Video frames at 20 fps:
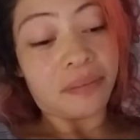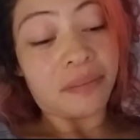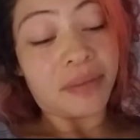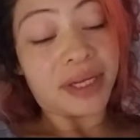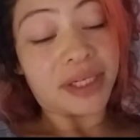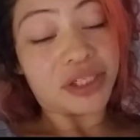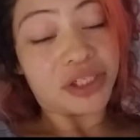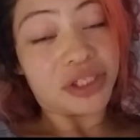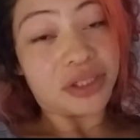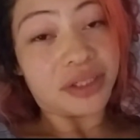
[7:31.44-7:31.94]

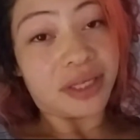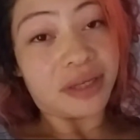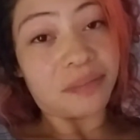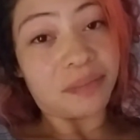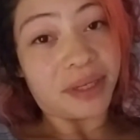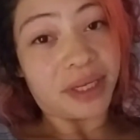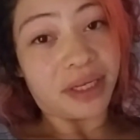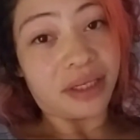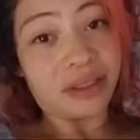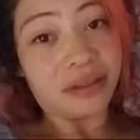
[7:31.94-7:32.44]
matching that
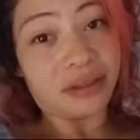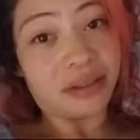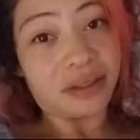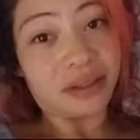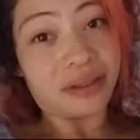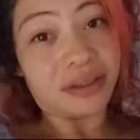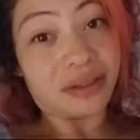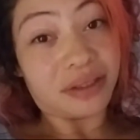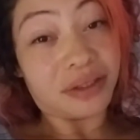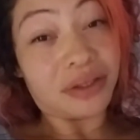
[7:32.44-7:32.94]
pain,
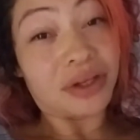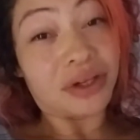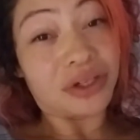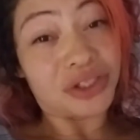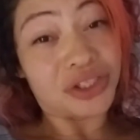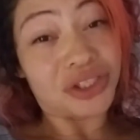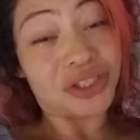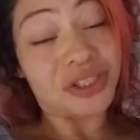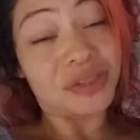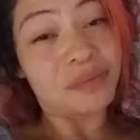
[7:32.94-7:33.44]
the
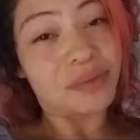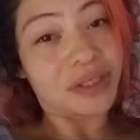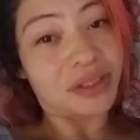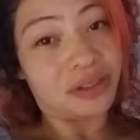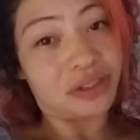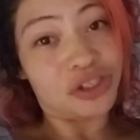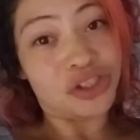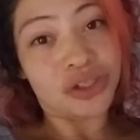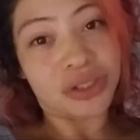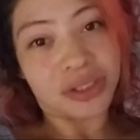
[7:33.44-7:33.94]
nausea's
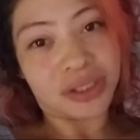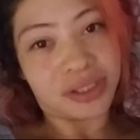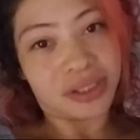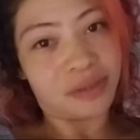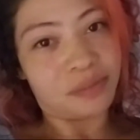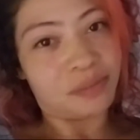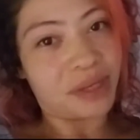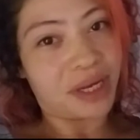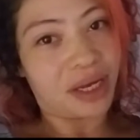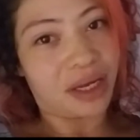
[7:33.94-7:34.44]
been just
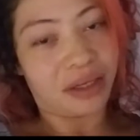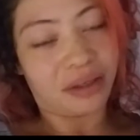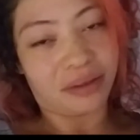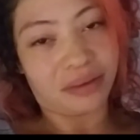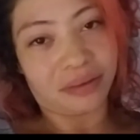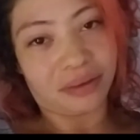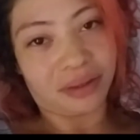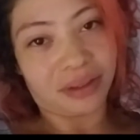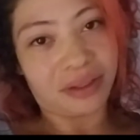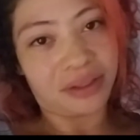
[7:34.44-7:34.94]
as bad.
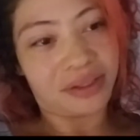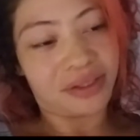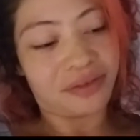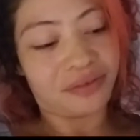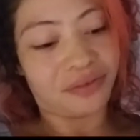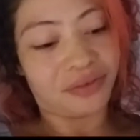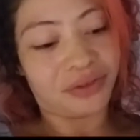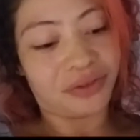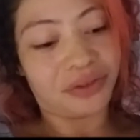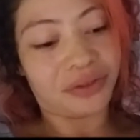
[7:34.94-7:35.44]
Because
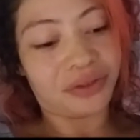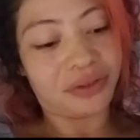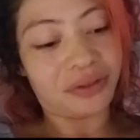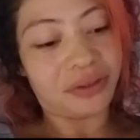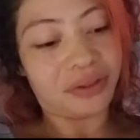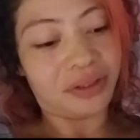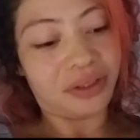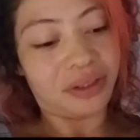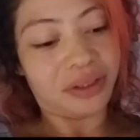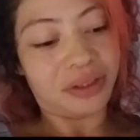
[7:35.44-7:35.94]
if you
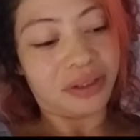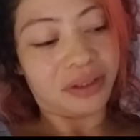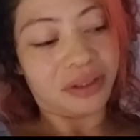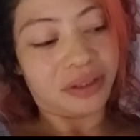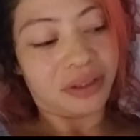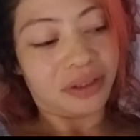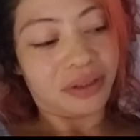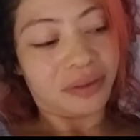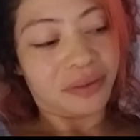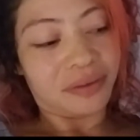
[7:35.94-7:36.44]

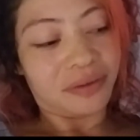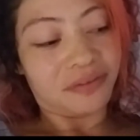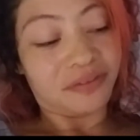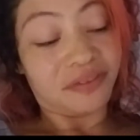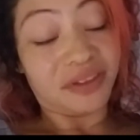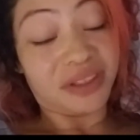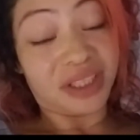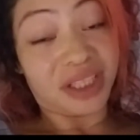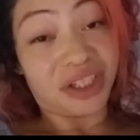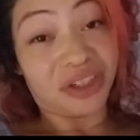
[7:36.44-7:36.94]

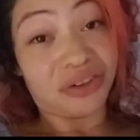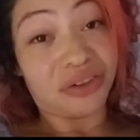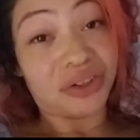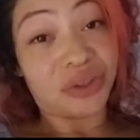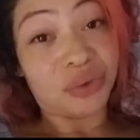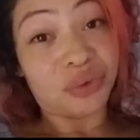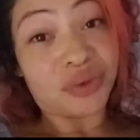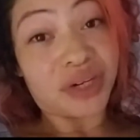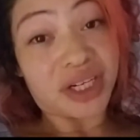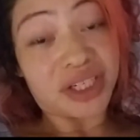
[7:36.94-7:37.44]
feel like you're
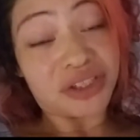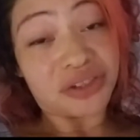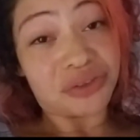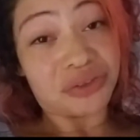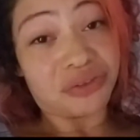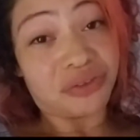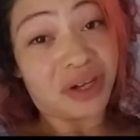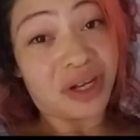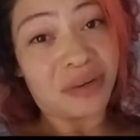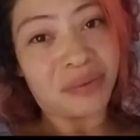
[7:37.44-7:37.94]
gonna retch or
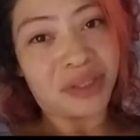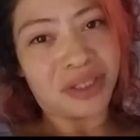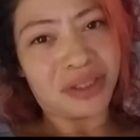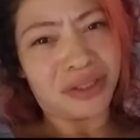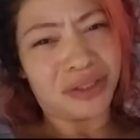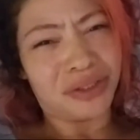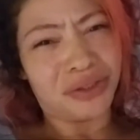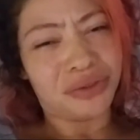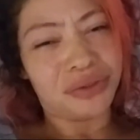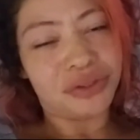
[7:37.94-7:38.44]
vomit,
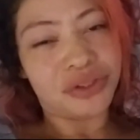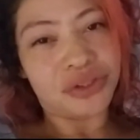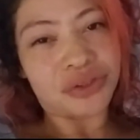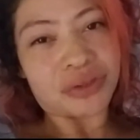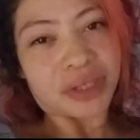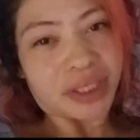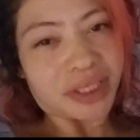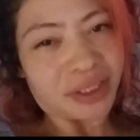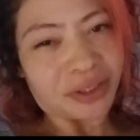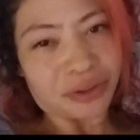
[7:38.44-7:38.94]
and you're
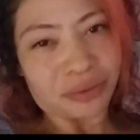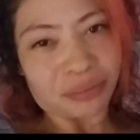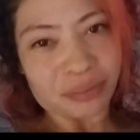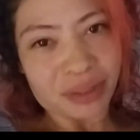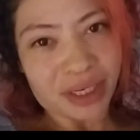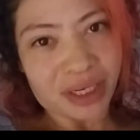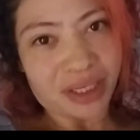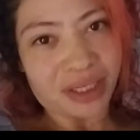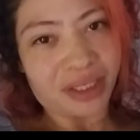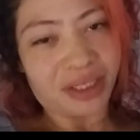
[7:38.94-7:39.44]
straining your
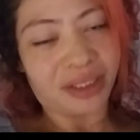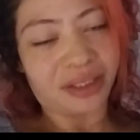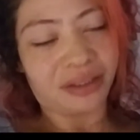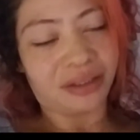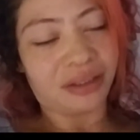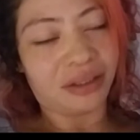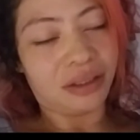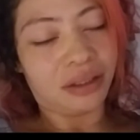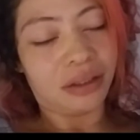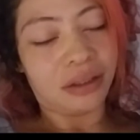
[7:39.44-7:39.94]
body,
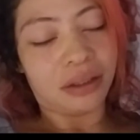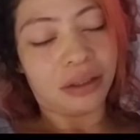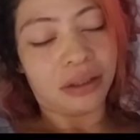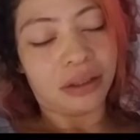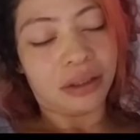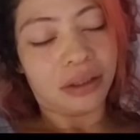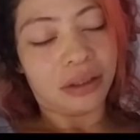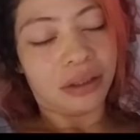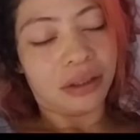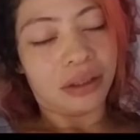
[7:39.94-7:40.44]
and
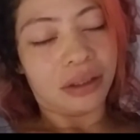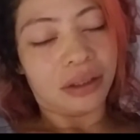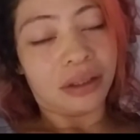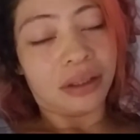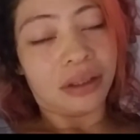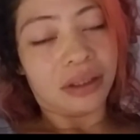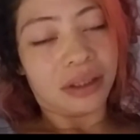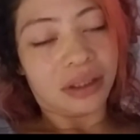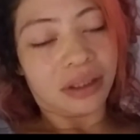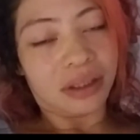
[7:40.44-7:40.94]

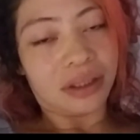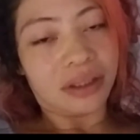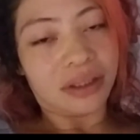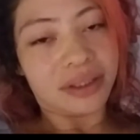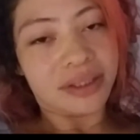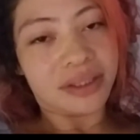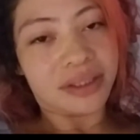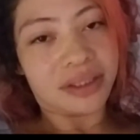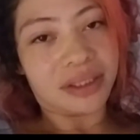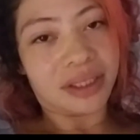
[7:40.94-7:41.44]

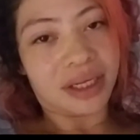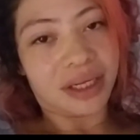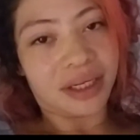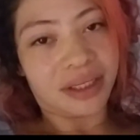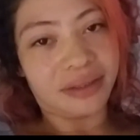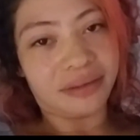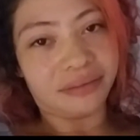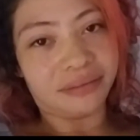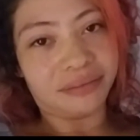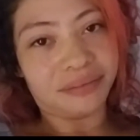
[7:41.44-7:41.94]
it's a lot.
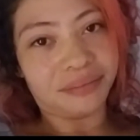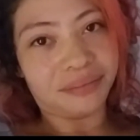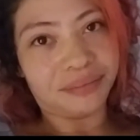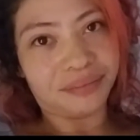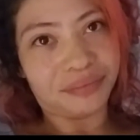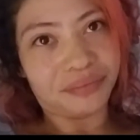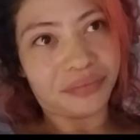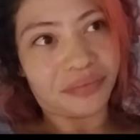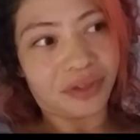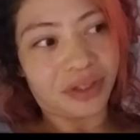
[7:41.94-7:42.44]

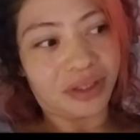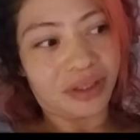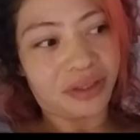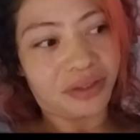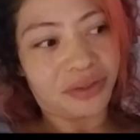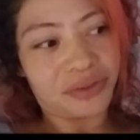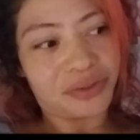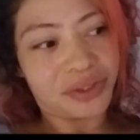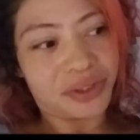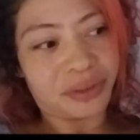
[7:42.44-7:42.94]
And
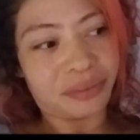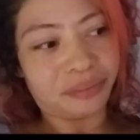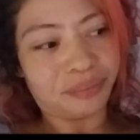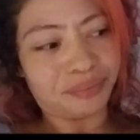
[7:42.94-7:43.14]
there's